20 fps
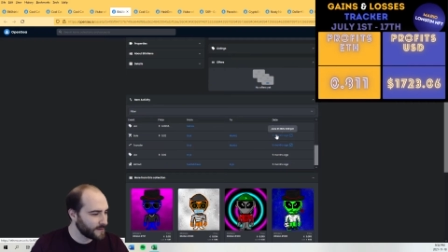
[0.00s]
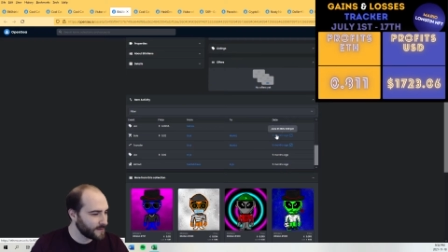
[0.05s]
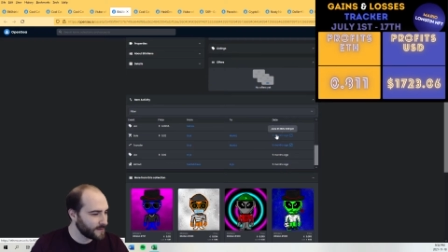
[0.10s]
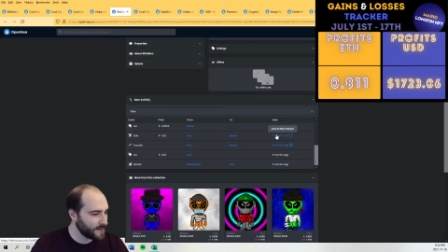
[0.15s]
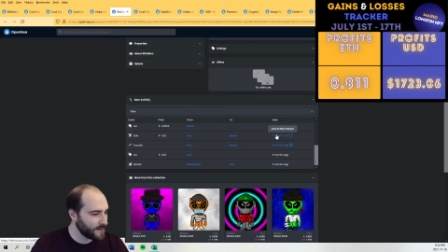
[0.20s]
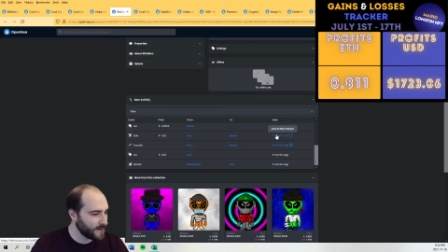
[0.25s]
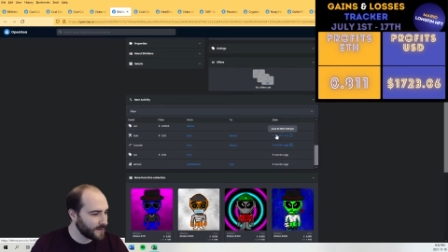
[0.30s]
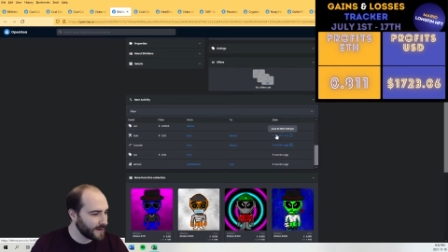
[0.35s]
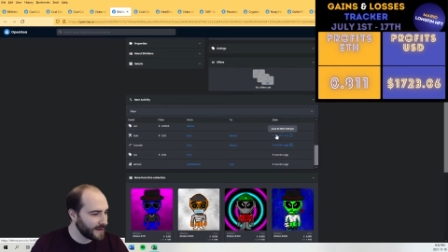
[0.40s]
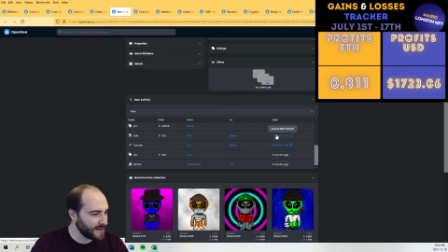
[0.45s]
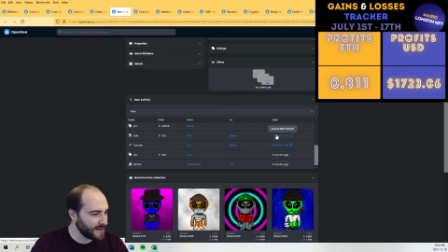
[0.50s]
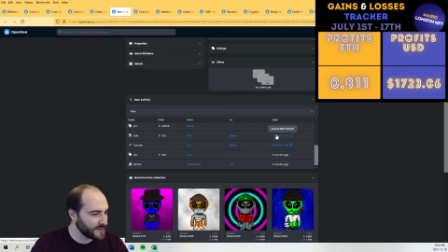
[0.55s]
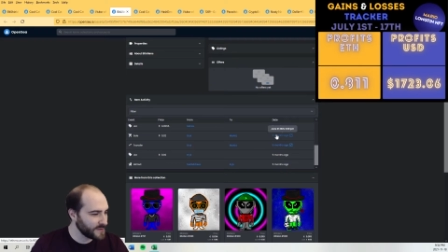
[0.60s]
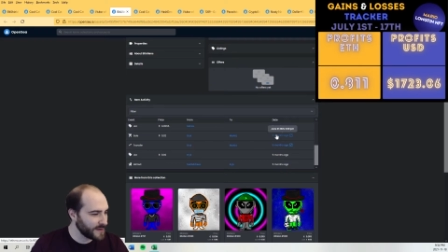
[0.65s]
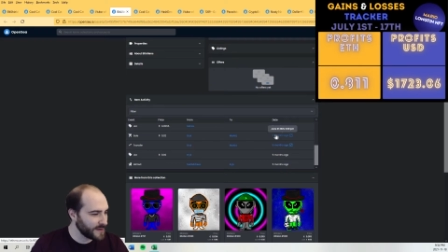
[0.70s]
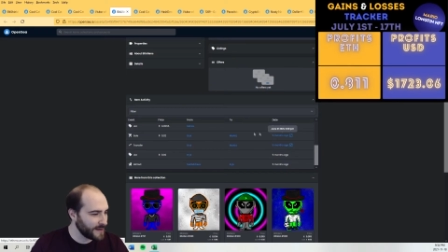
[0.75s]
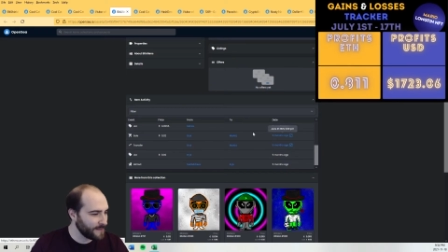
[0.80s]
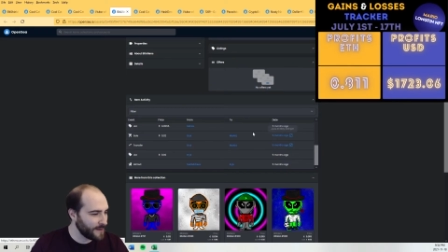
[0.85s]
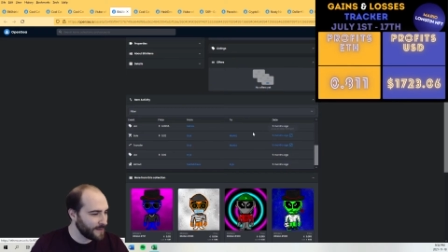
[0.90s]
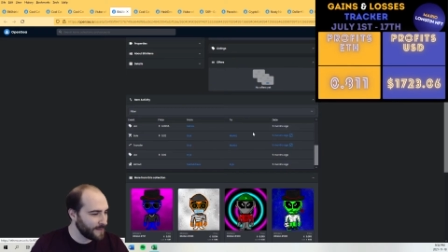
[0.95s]
Oh yeah, this one I
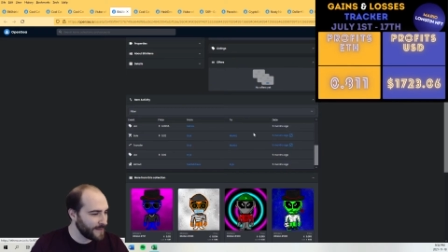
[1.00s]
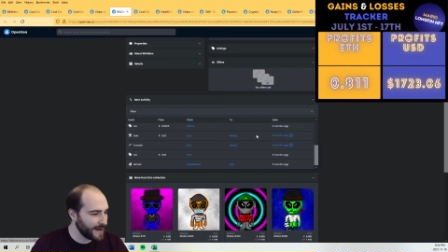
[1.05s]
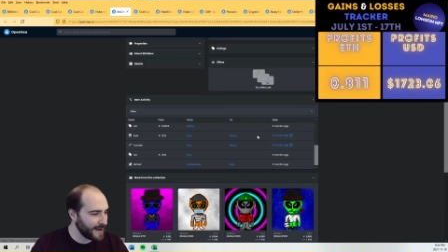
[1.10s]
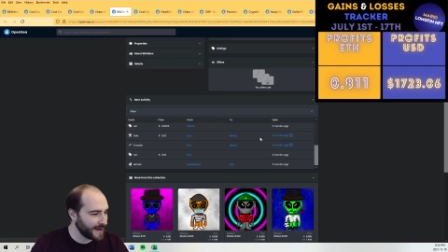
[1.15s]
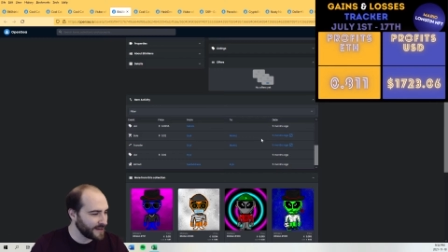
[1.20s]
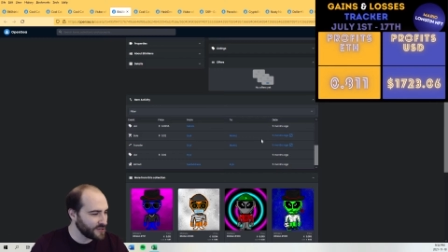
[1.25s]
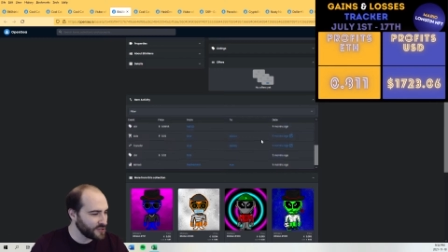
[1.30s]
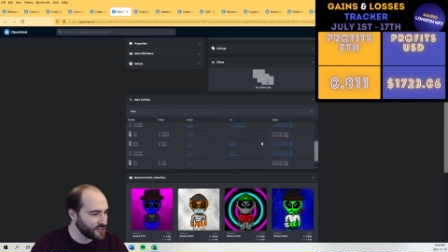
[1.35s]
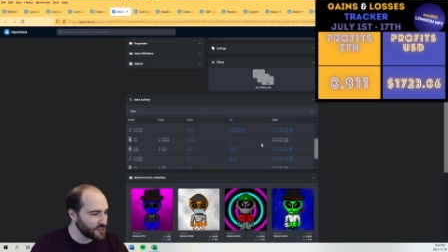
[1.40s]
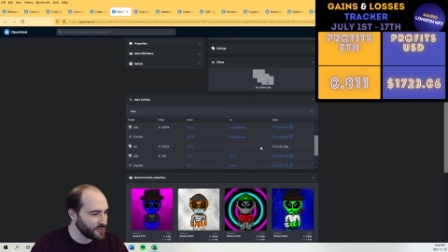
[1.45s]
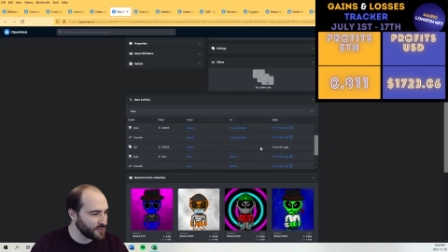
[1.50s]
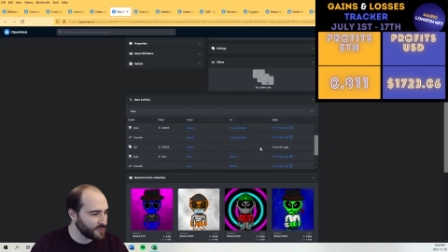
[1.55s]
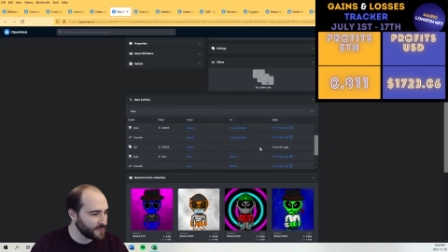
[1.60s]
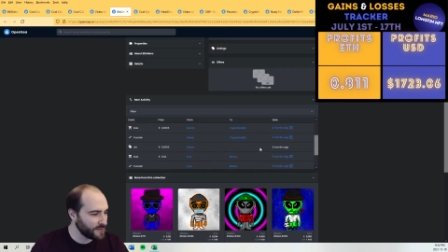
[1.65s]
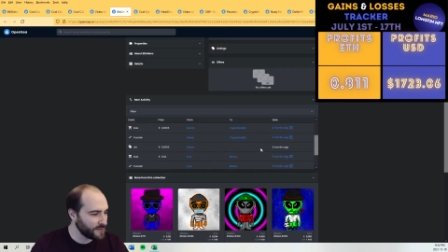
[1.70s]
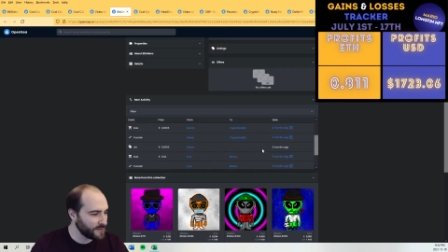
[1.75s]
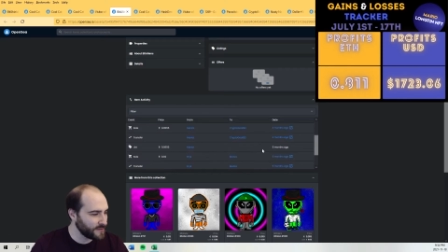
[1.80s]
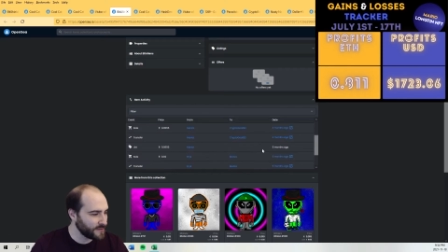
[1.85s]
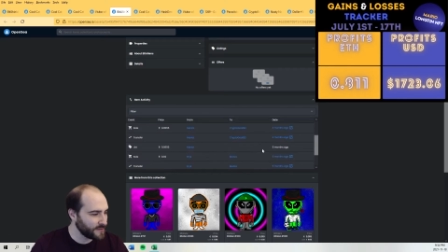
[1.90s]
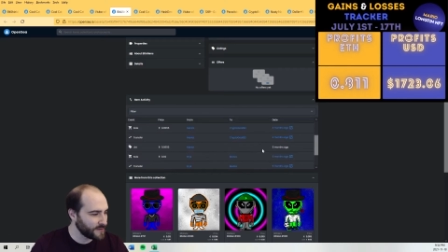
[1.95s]
bought back in June,
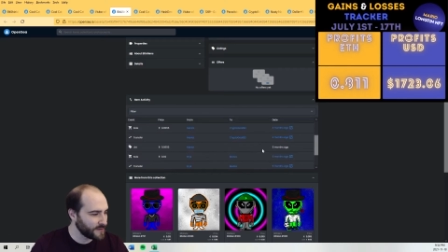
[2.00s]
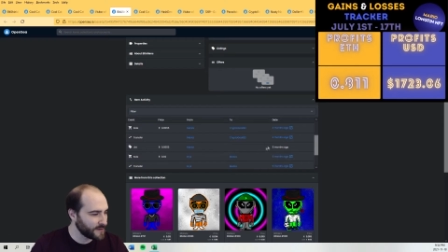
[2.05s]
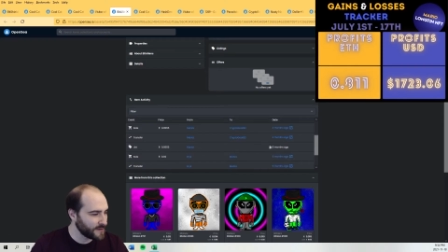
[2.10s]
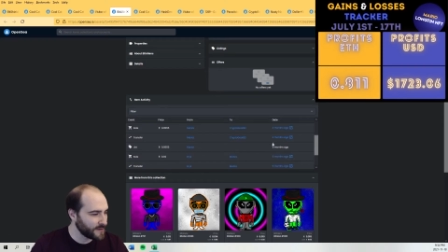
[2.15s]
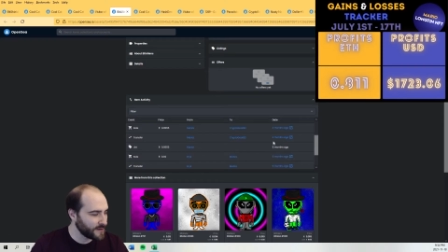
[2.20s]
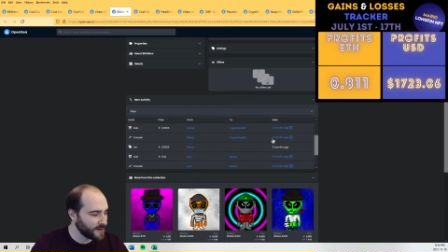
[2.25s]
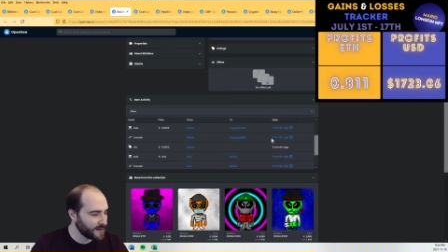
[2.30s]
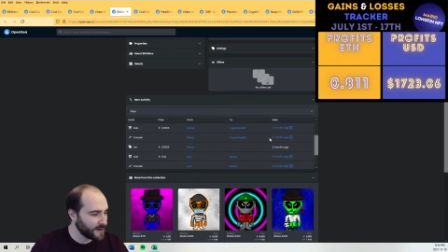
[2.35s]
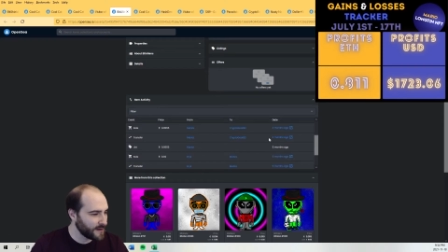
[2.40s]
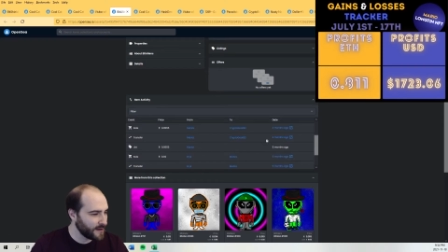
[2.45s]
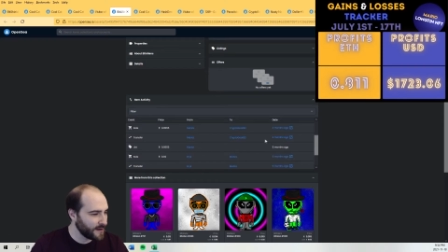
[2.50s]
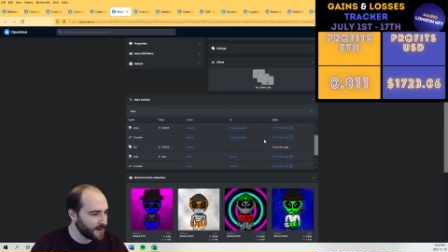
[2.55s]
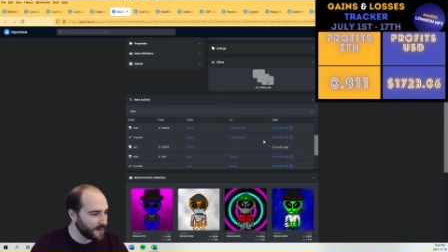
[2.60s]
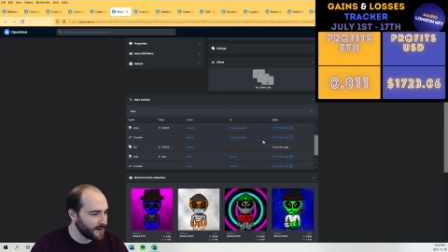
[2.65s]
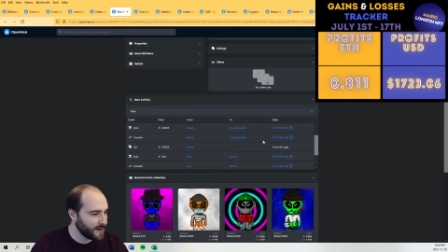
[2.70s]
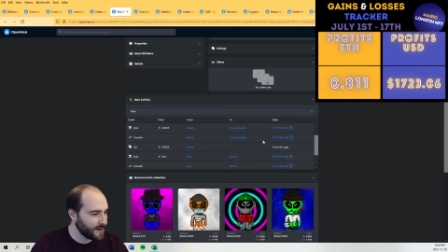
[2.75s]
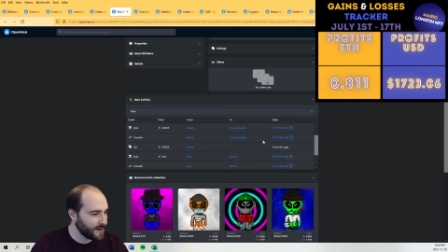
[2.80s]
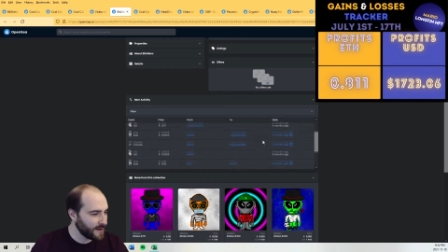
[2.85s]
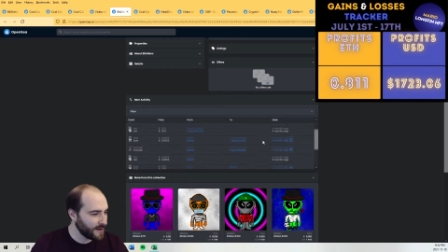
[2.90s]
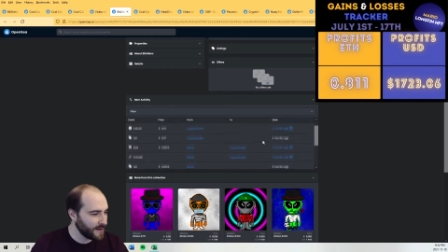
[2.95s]

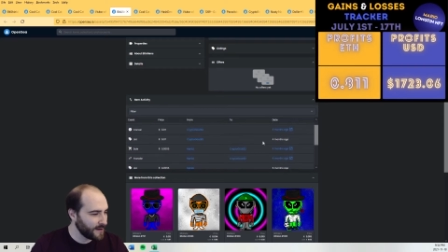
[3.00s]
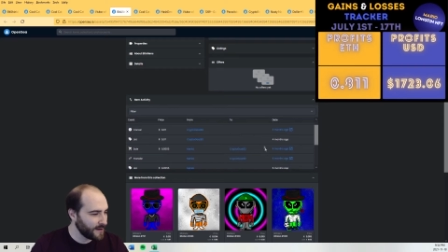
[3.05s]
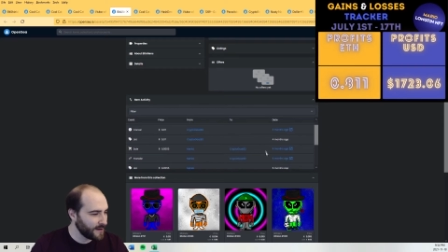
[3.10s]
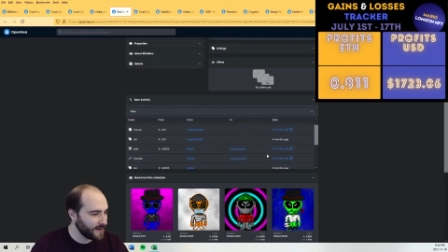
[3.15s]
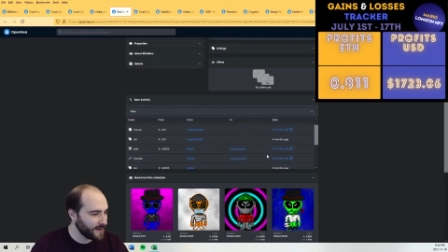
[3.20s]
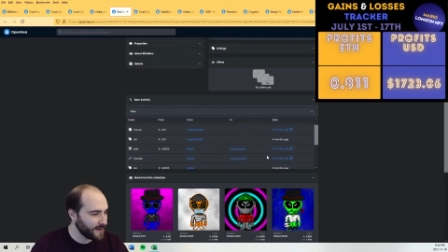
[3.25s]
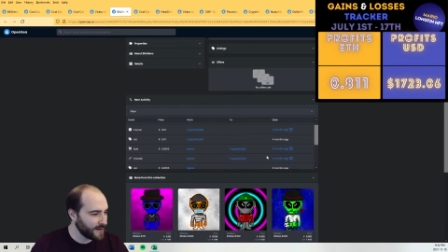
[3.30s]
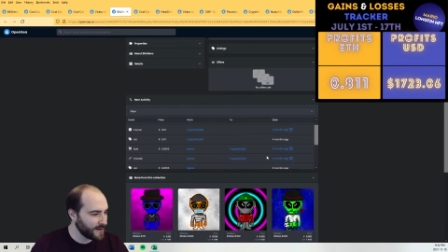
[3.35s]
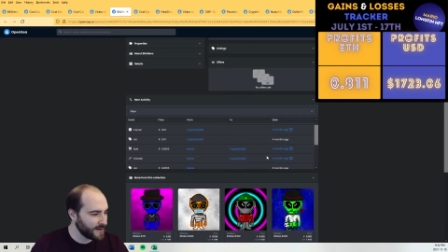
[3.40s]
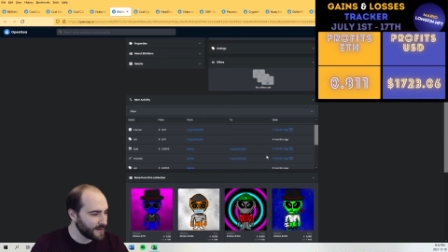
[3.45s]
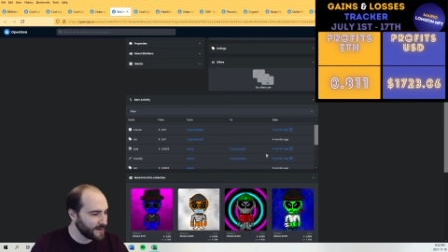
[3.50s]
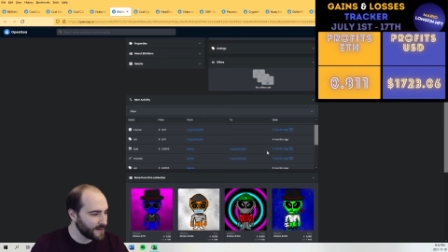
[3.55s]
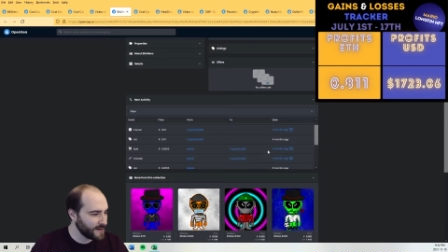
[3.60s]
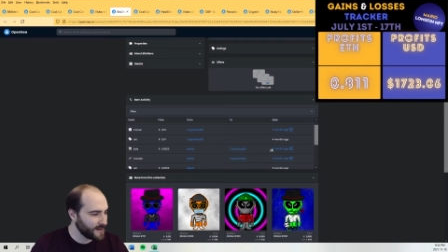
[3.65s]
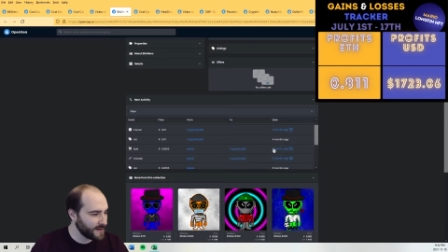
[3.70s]
and then